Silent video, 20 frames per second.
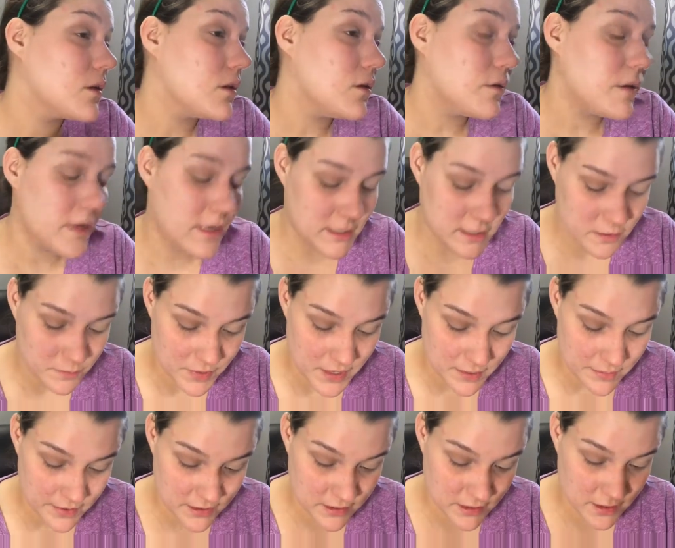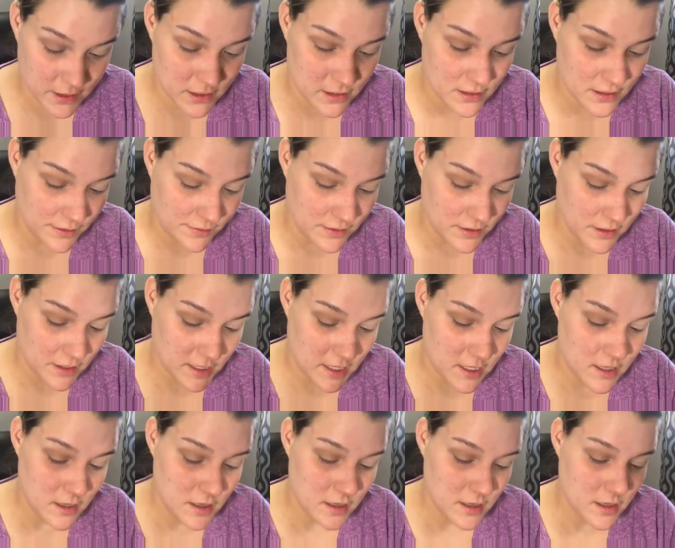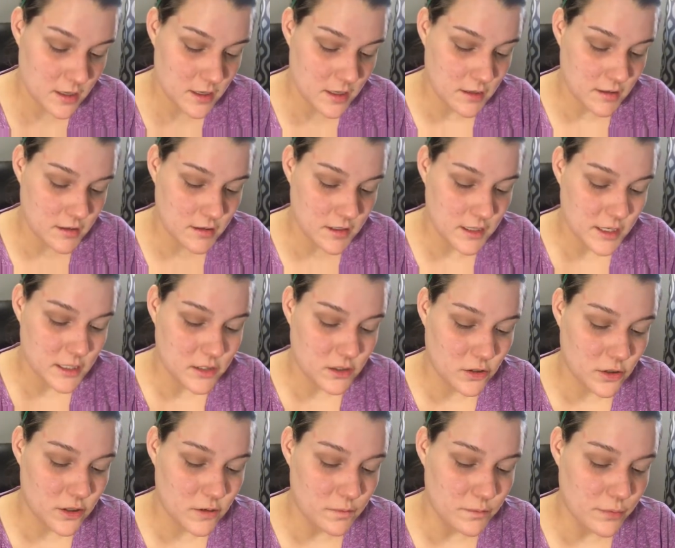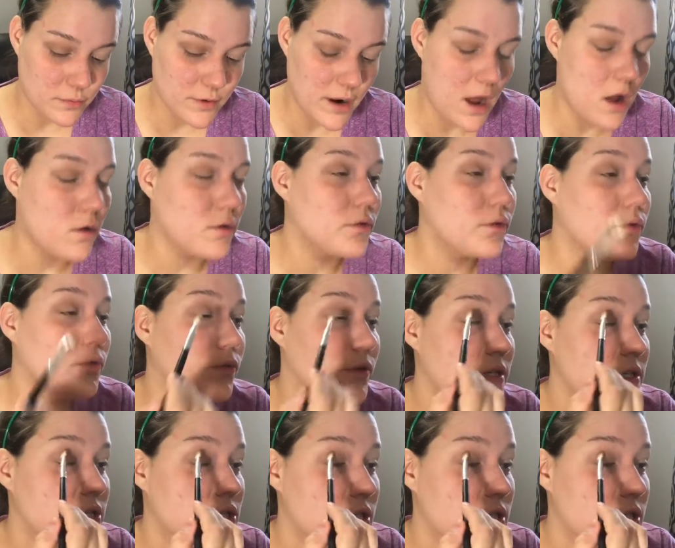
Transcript: Okay, it's pigmented, definitely. It's a nice, good brown crease